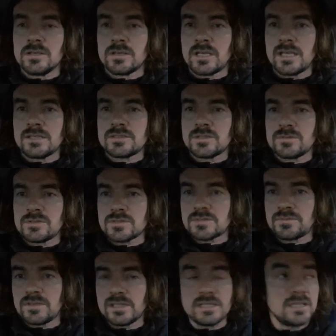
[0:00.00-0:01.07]
Okay, so
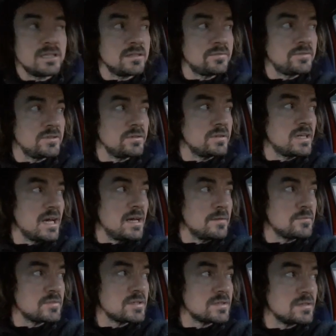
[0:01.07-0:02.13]
just filling in a few
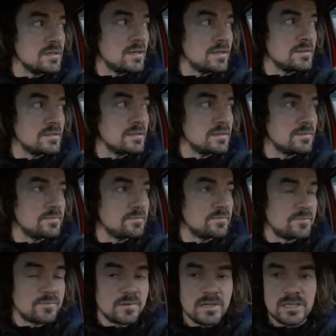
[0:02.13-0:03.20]
gaps on the
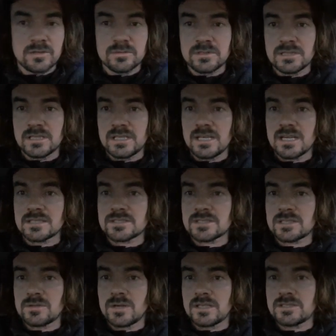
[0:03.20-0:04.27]
frequently
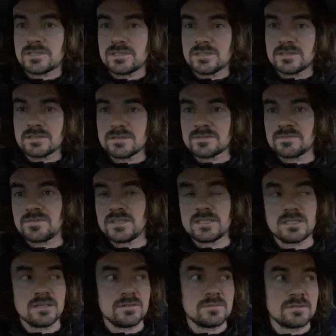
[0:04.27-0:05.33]
asked questions
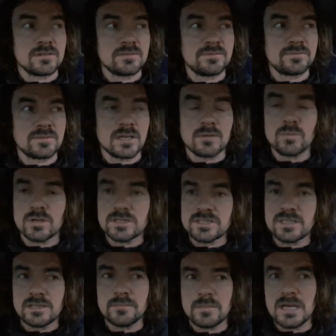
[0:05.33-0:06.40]
video. I
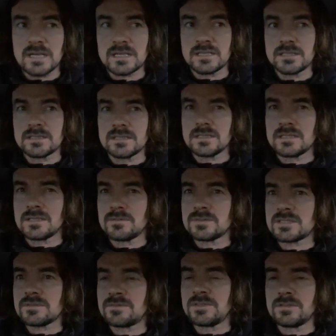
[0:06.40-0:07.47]
watched it back and there
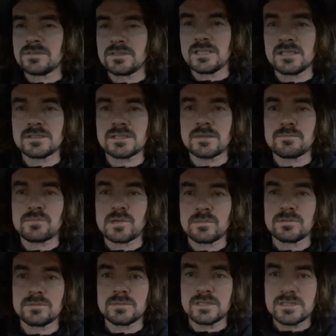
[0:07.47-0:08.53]
was a few things I
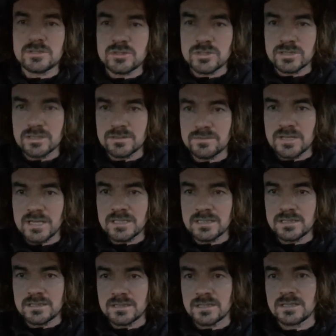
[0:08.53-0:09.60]
probably should have
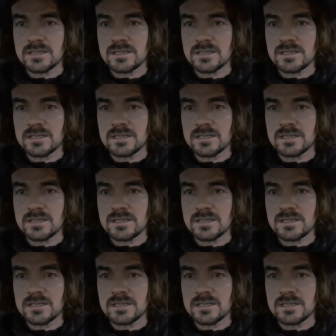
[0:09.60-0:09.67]
added,